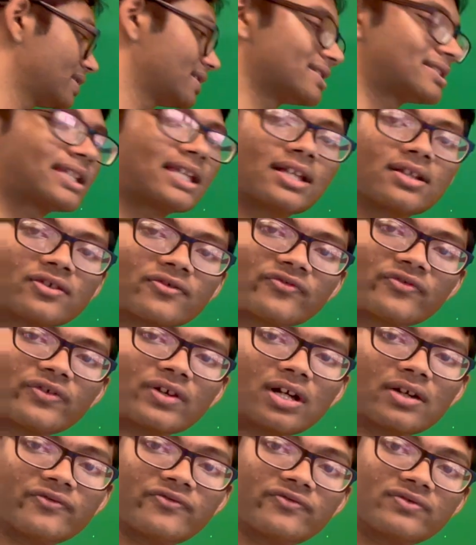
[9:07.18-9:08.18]
the scalar,
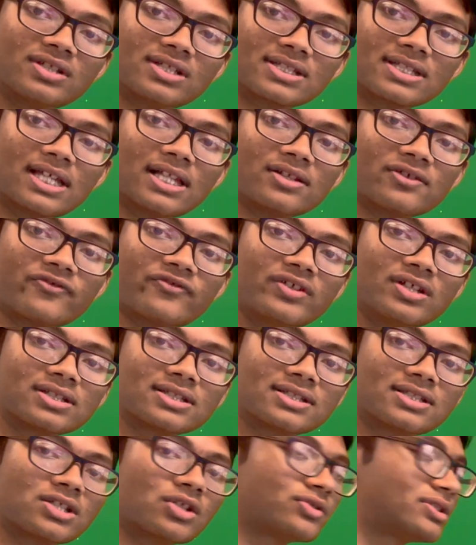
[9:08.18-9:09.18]
the scalar field
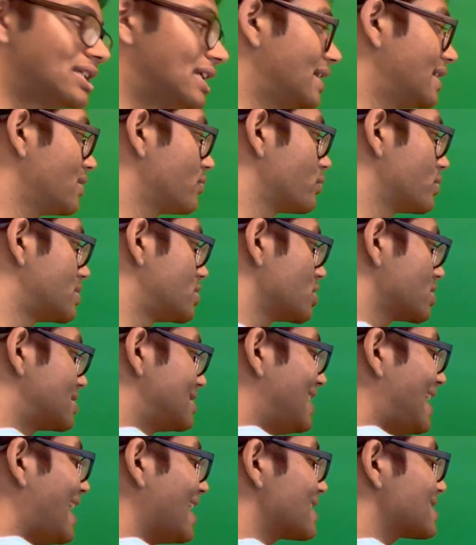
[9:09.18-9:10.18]
associated with just
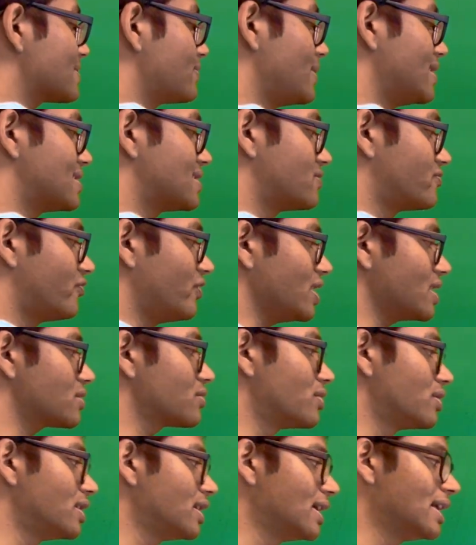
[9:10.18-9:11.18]
the x basis
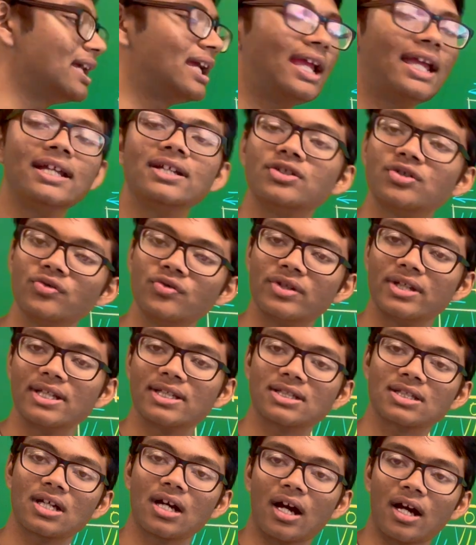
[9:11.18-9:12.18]
vector into
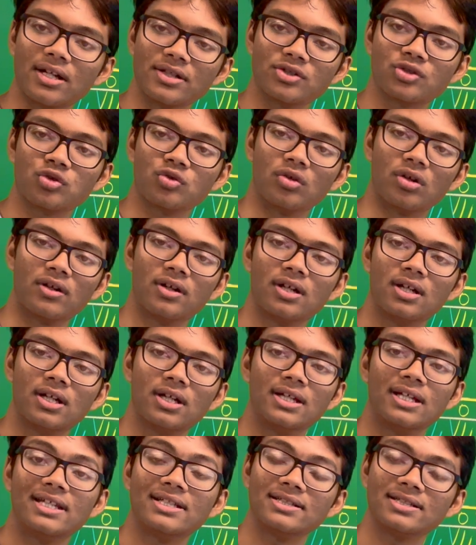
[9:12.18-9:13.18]
this contour,
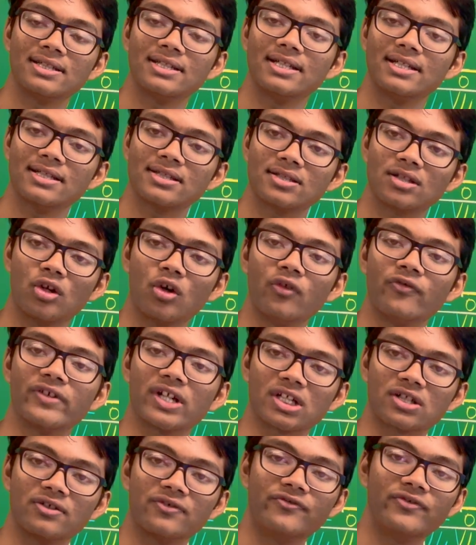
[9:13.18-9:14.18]
into this
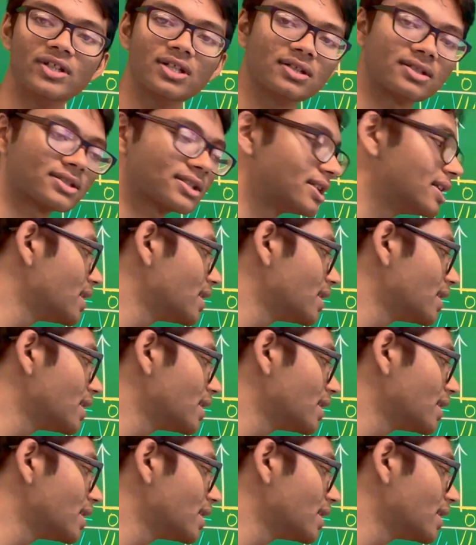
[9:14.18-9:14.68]
covector field.